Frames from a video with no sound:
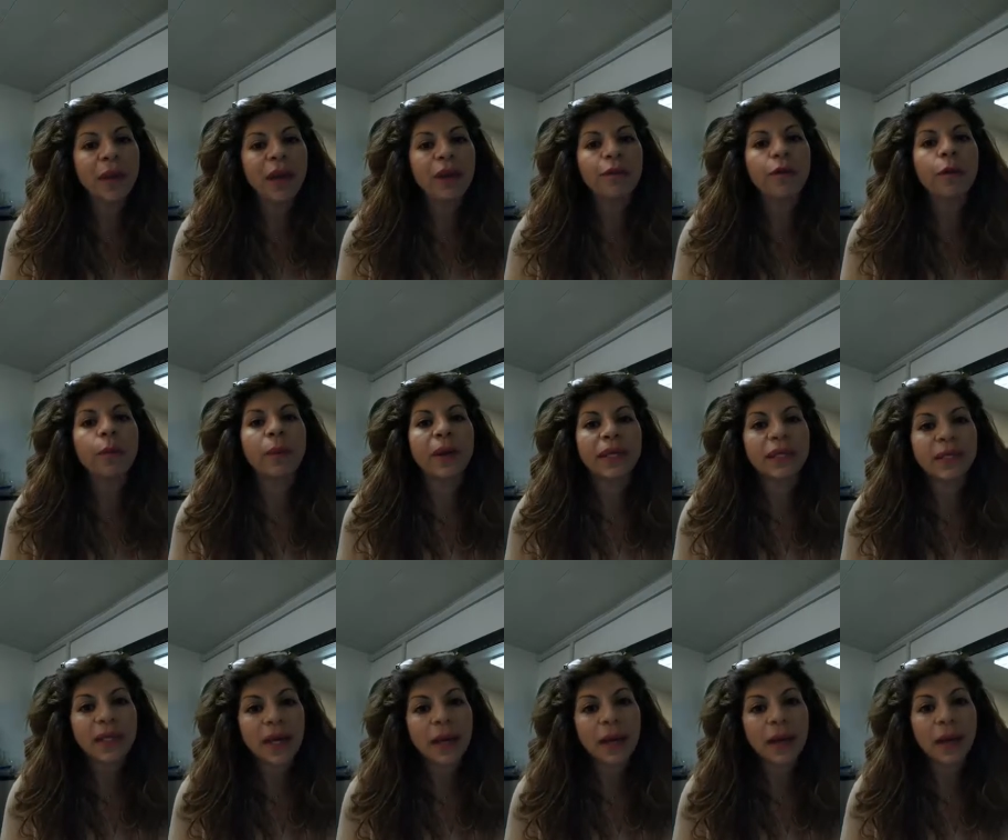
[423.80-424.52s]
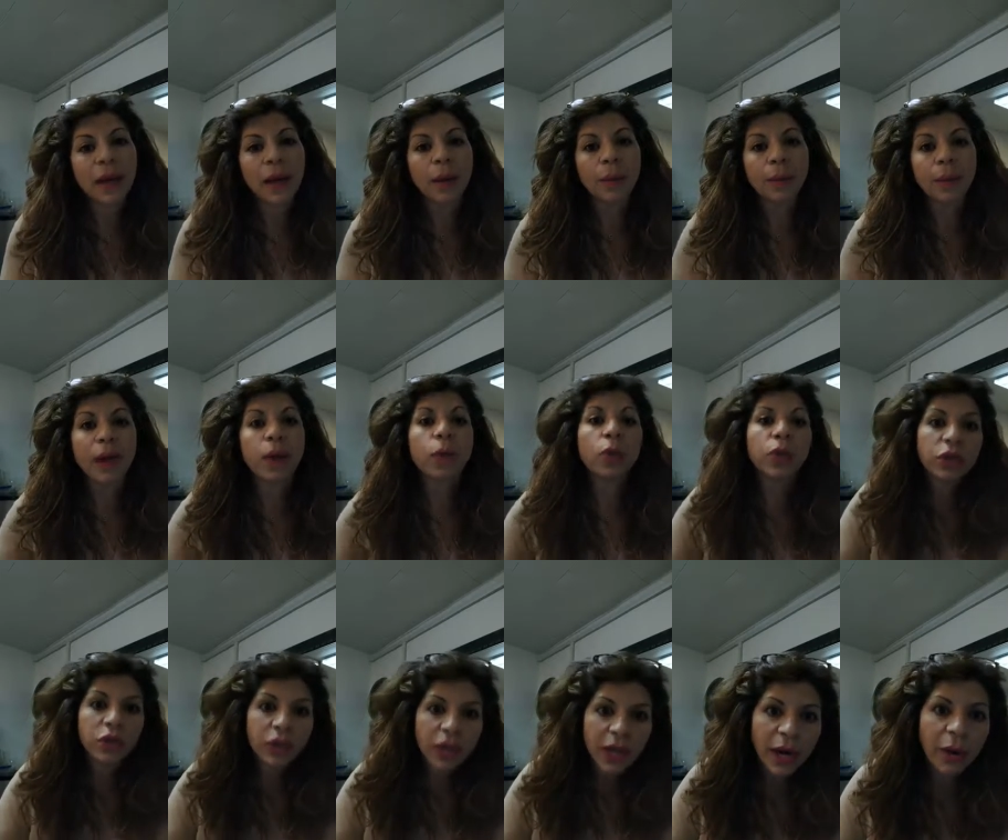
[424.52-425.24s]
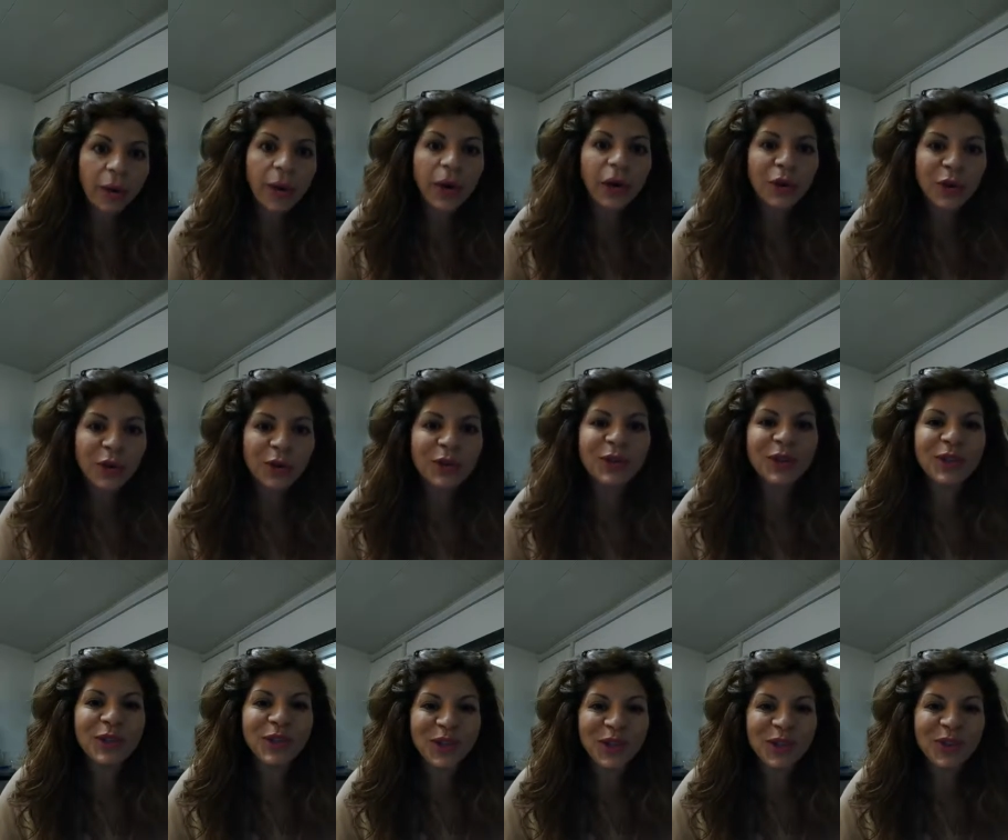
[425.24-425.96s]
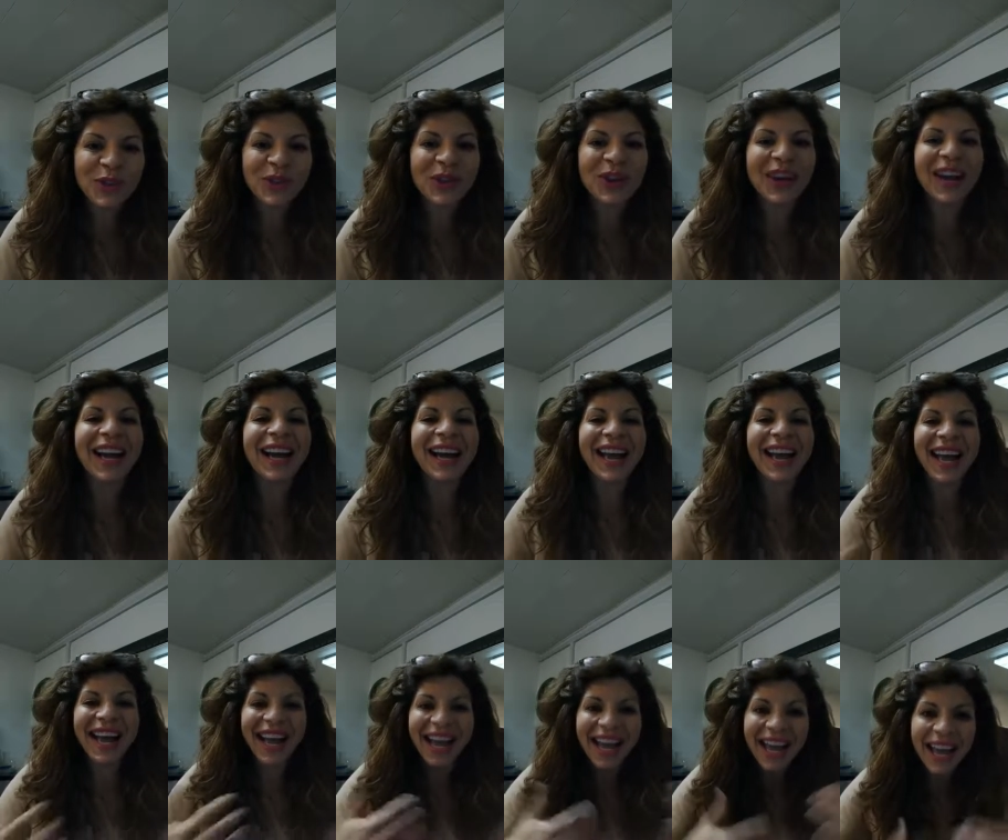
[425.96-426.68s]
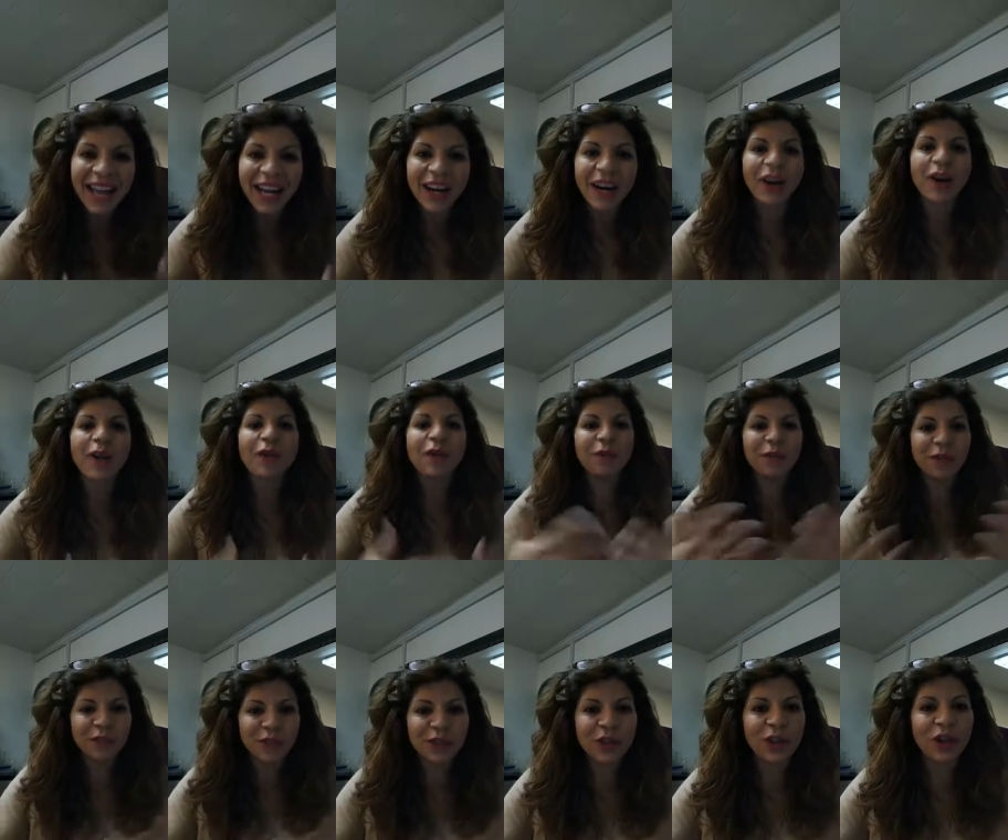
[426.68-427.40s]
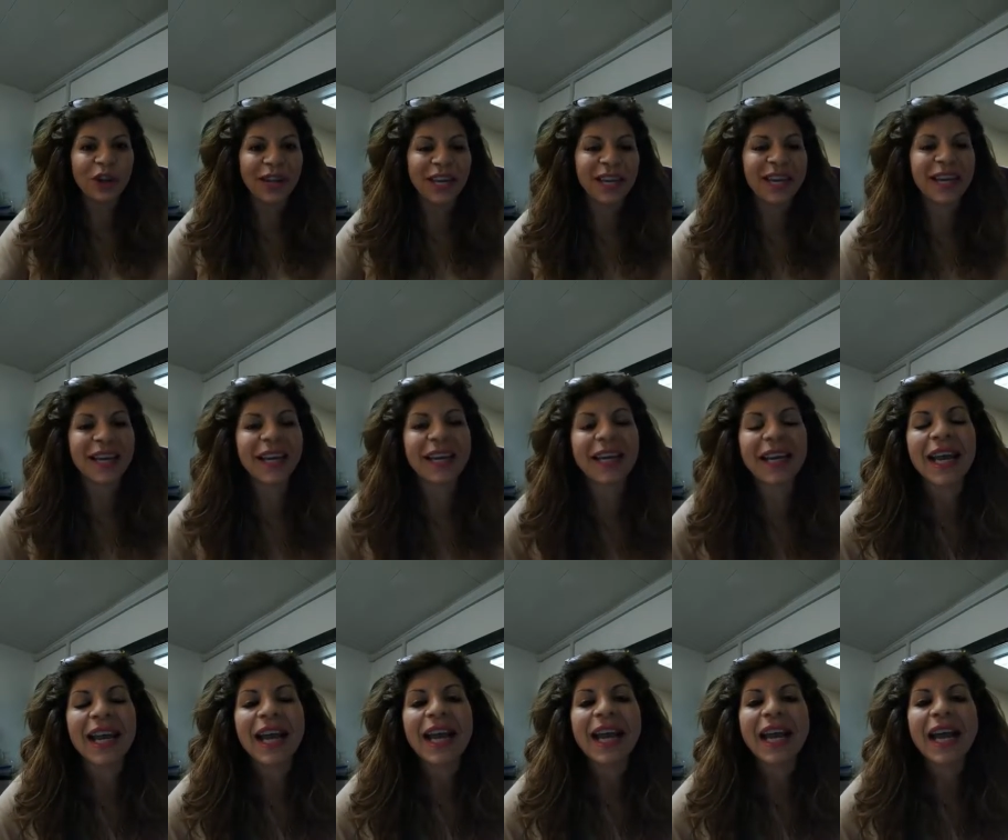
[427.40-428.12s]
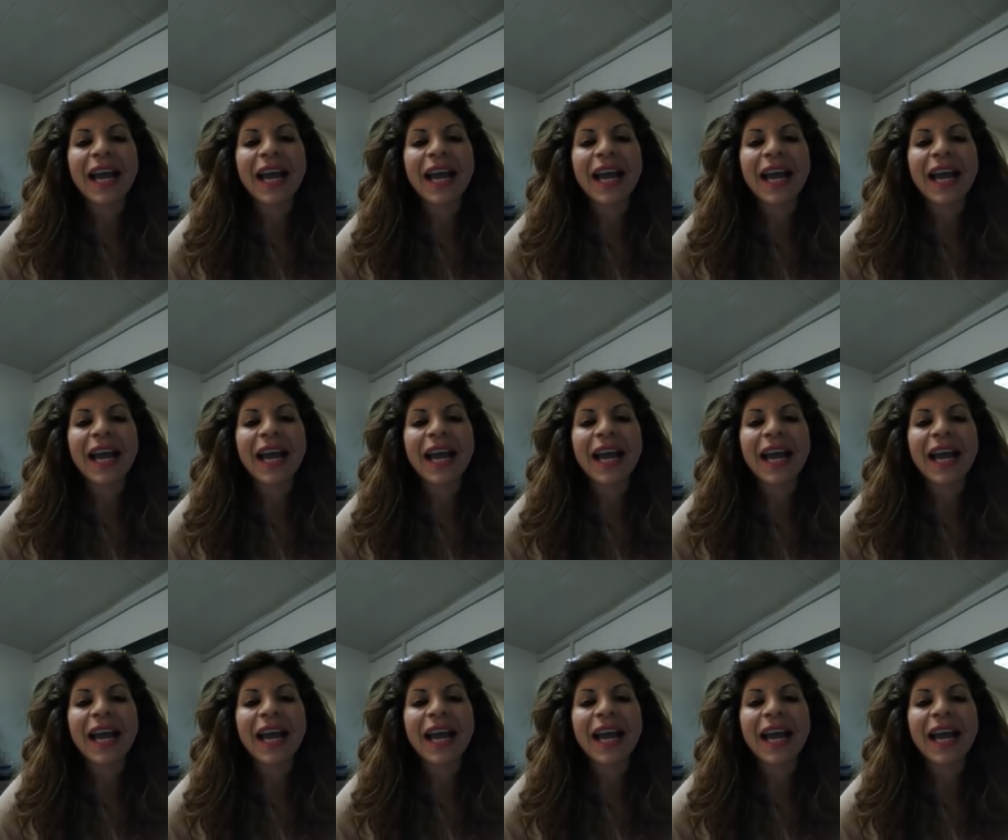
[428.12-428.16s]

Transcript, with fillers: plan for my second company which now i know to do ahead of starting it